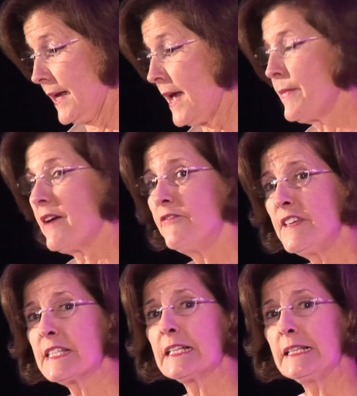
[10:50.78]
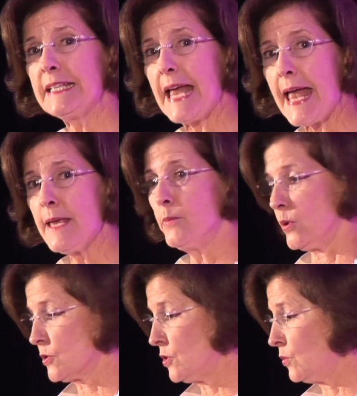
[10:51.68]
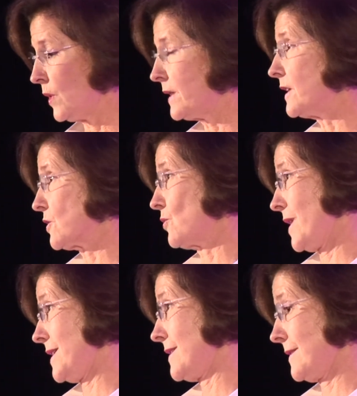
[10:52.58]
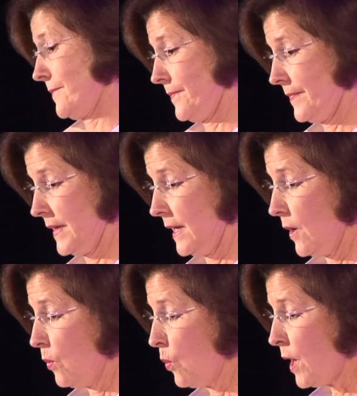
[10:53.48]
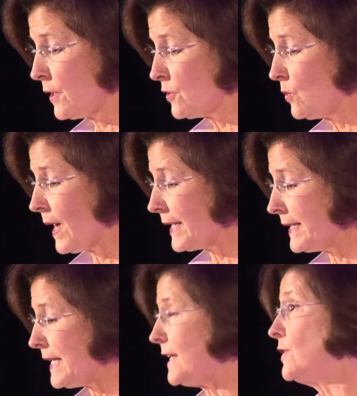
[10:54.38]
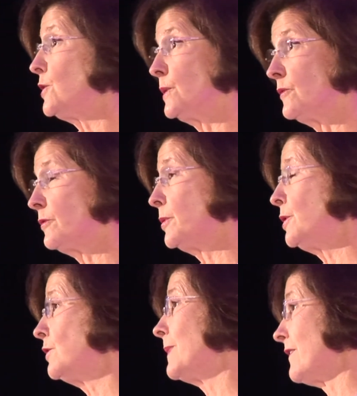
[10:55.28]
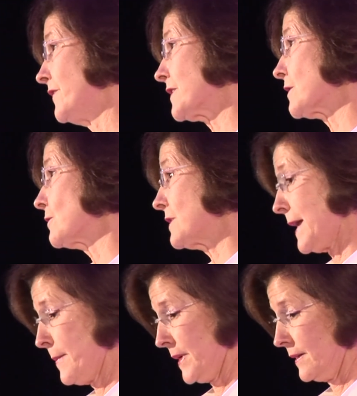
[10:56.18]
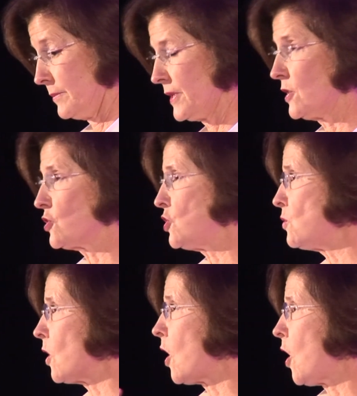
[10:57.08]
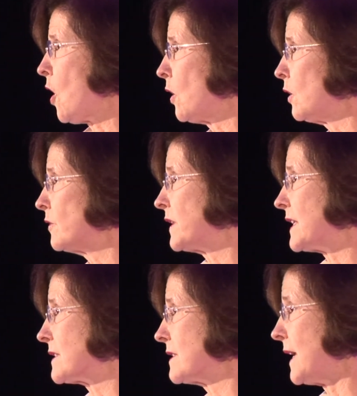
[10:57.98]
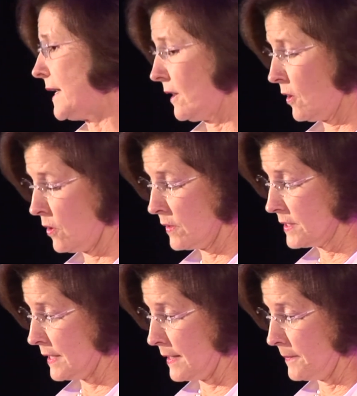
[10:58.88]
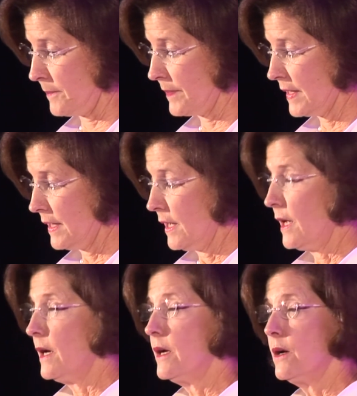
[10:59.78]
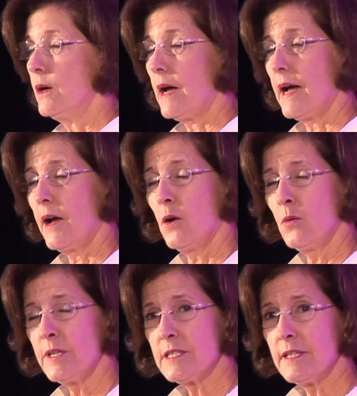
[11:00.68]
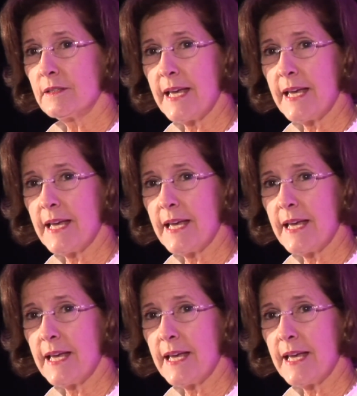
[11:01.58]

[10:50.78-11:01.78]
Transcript: Am I physically able to run this race? What do I need to improve my physical stamina? Because you are all over that state all the time. I always tell